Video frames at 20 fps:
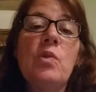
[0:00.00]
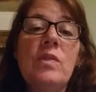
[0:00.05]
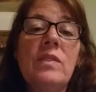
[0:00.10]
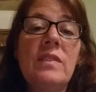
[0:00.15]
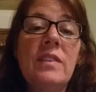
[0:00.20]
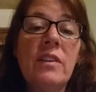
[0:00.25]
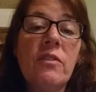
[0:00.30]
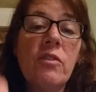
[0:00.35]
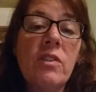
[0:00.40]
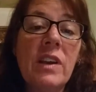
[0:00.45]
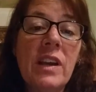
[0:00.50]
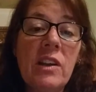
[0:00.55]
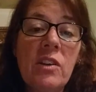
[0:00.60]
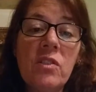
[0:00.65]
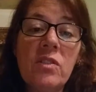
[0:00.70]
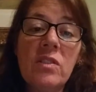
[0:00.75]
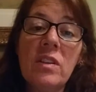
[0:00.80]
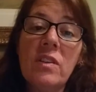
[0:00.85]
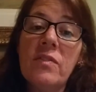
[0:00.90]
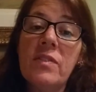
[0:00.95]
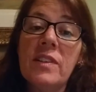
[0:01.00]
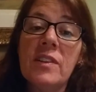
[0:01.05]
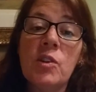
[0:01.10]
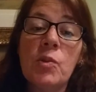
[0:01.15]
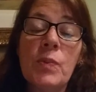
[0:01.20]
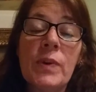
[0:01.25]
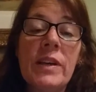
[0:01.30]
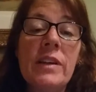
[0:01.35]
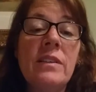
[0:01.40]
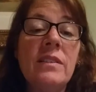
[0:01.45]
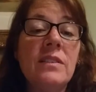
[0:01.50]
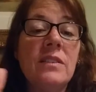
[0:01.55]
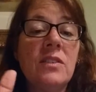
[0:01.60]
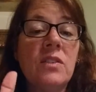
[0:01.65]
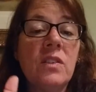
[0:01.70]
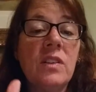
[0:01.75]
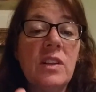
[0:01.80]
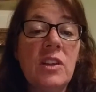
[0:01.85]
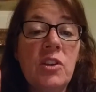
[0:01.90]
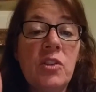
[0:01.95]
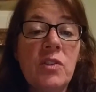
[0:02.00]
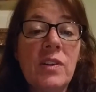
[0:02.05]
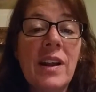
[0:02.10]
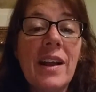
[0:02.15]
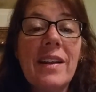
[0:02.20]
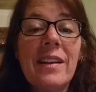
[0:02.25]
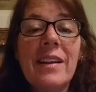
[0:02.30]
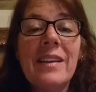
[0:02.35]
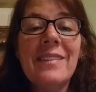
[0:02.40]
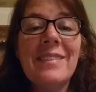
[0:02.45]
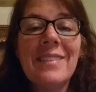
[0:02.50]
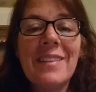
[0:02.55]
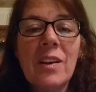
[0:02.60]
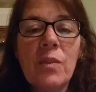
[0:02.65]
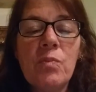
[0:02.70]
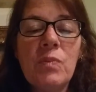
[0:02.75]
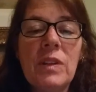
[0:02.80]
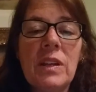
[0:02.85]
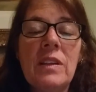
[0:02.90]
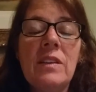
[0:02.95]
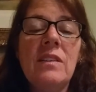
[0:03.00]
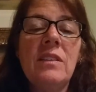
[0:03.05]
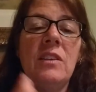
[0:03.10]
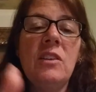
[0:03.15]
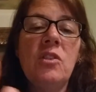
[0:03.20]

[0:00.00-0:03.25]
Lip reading: Segregate your stuff a little bit so that you're not as tempted.